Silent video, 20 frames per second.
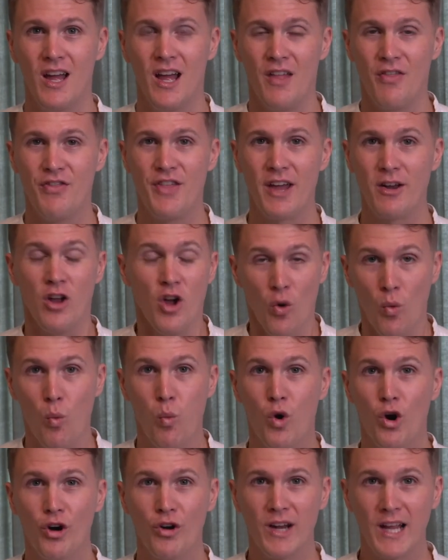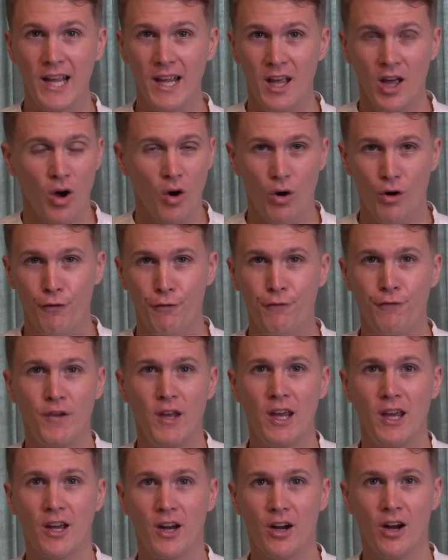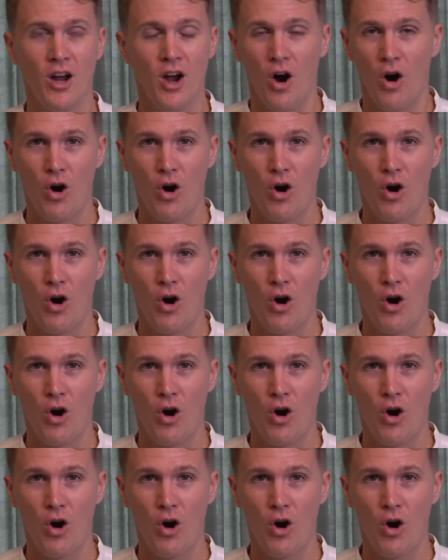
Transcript: then worry or fear